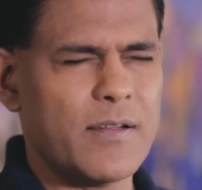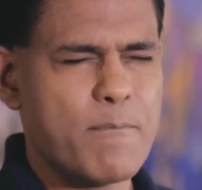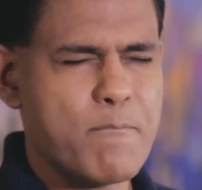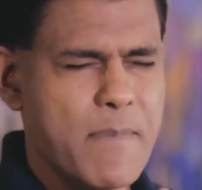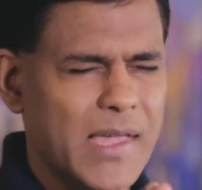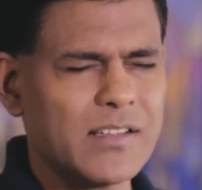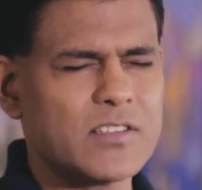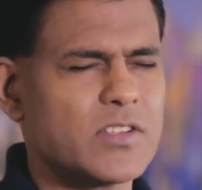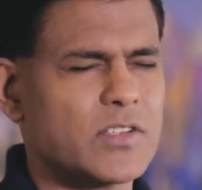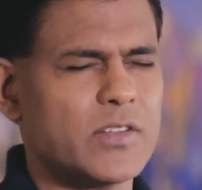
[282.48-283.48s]

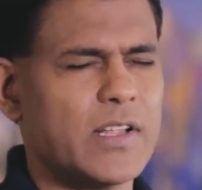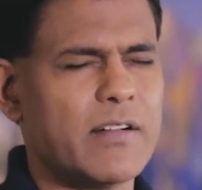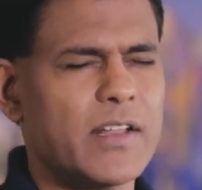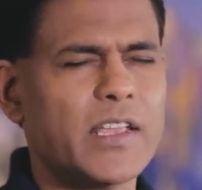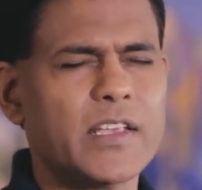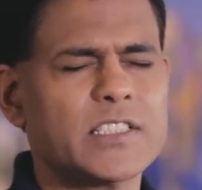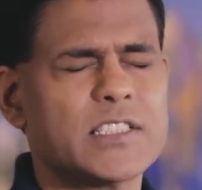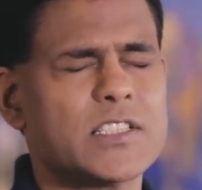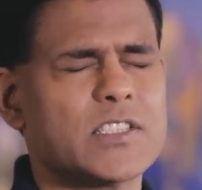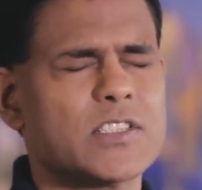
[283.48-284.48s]
Minister to their
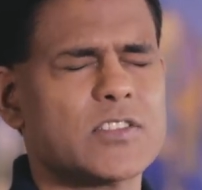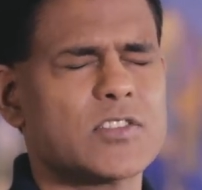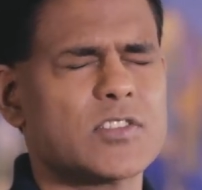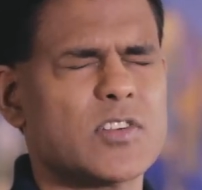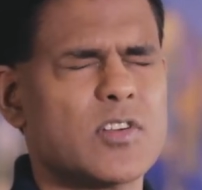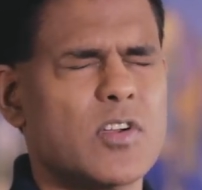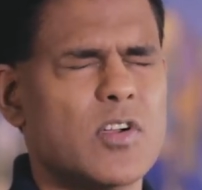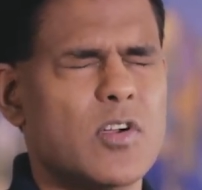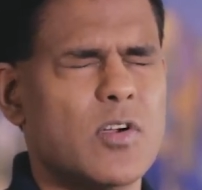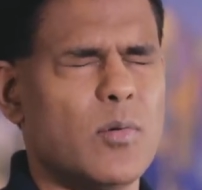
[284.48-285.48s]
needs.
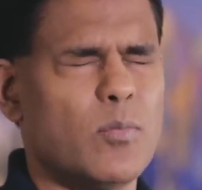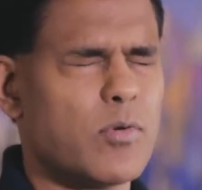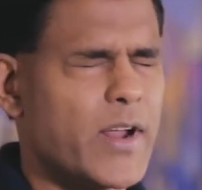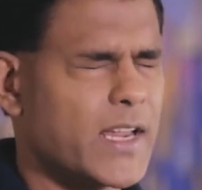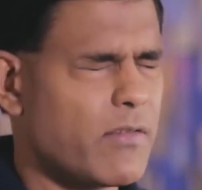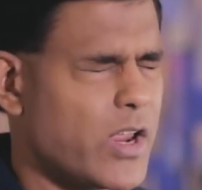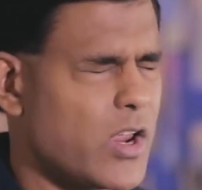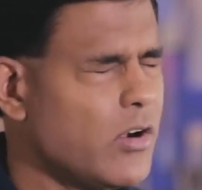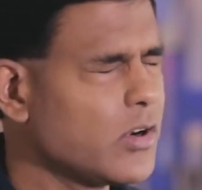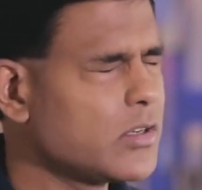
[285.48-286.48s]
Break every
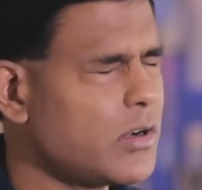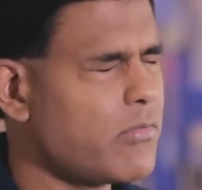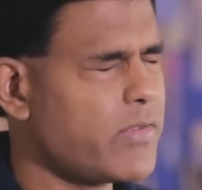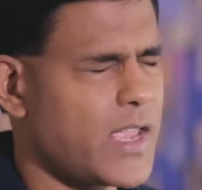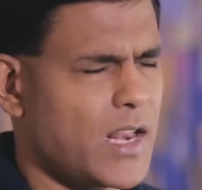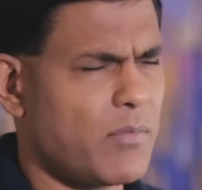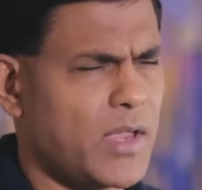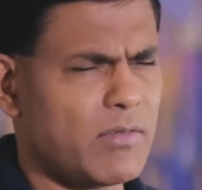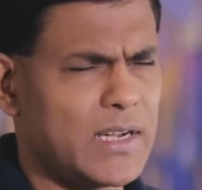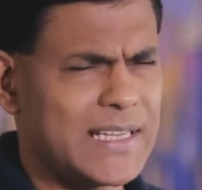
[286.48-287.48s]
yoke of the
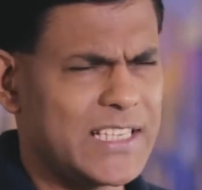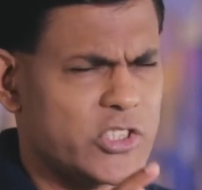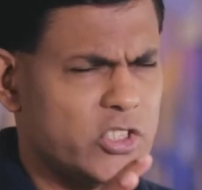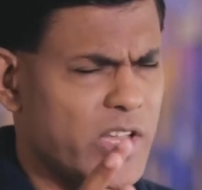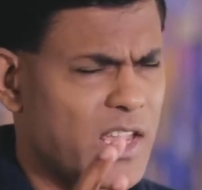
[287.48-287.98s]
enemy. Release a